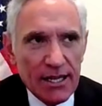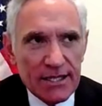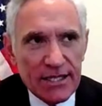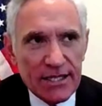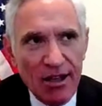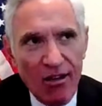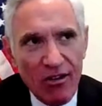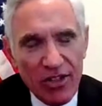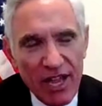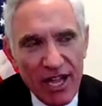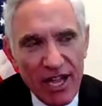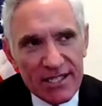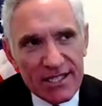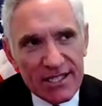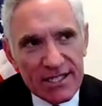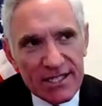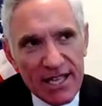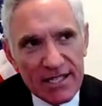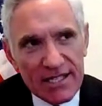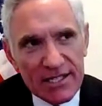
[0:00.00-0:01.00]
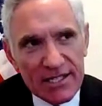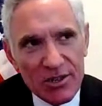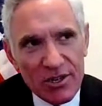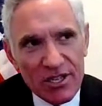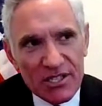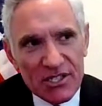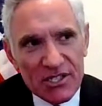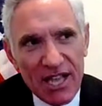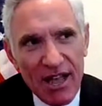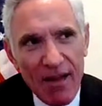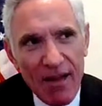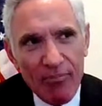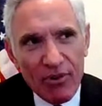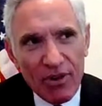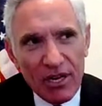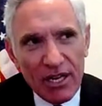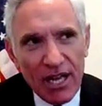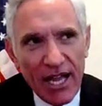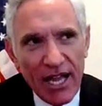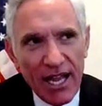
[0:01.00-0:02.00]
So that's sort of
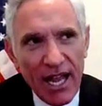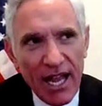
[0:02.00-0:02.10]
separate.